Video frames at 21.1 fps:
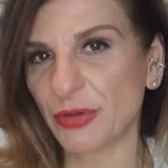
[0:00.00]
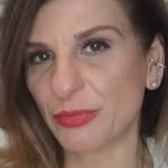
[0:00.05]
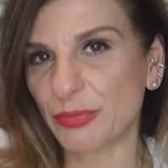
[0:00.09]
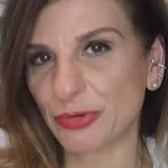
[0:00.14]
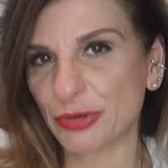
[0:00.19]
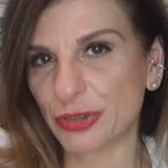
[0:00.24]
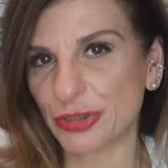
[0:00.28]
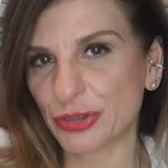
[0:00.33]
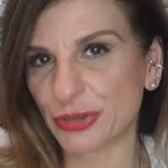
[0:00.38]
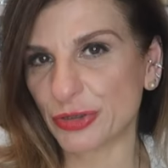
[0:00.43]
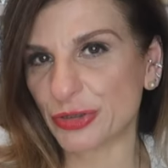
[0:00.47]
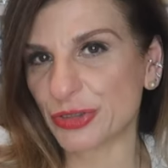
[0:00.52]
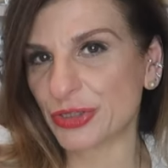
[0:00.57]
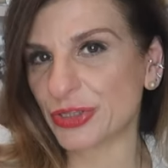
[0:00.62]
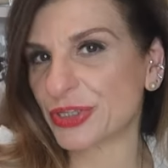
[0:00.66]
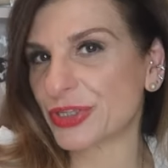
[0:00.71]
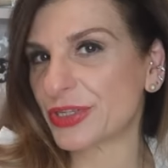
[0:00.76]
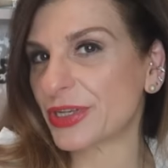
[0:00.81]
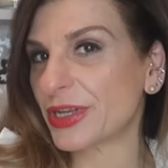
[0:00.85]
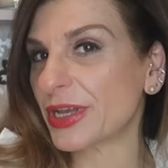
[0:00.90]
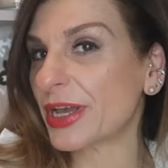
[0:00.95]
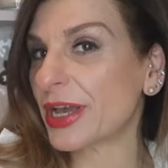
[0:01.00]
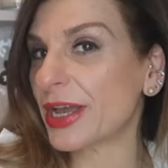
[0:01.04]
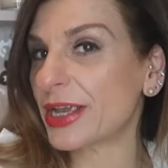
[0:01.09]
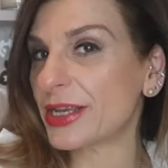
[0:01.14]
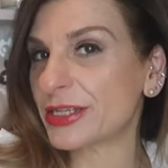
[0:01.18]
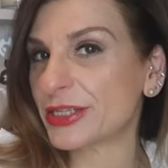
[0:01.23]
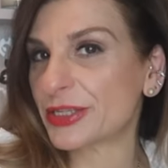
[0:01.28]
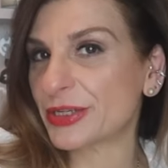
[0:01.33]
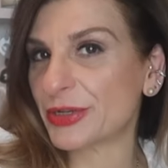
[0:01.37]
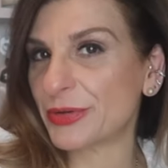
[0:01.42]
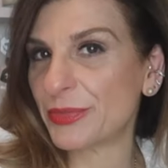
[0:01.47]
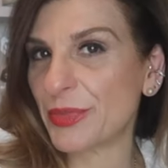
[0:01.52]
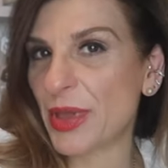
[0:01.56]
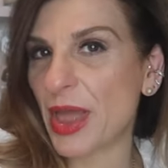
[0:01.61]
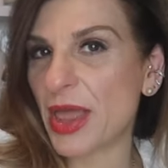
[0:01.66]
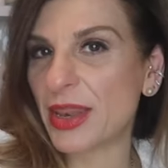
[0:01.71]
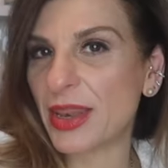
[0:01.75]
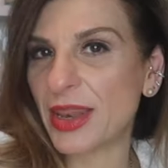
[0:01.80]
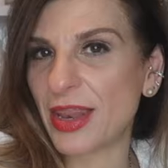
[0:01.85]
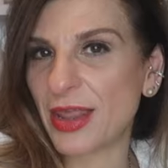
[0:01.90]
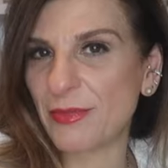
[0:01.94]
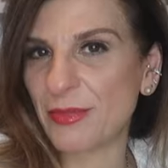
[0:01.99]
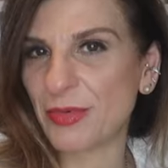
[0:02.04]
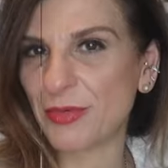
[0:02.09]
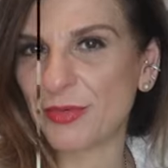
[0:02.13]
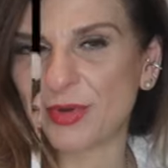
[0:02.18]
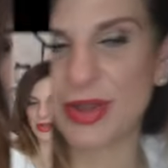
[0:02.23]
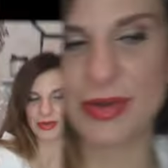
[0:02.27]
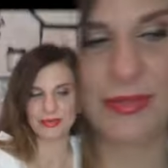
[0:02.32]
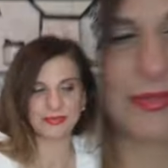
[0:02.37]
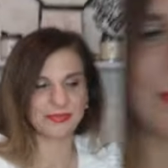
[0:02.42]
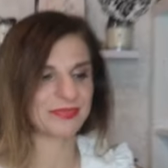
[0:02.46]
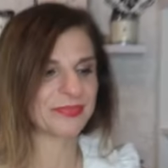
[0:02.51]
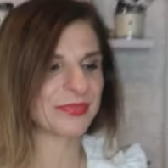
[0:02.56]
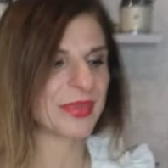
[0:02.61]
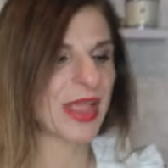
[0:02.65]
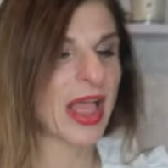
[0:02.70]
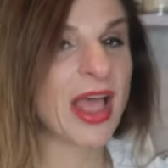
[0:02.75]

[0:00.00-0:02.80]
Louboutin's item number one.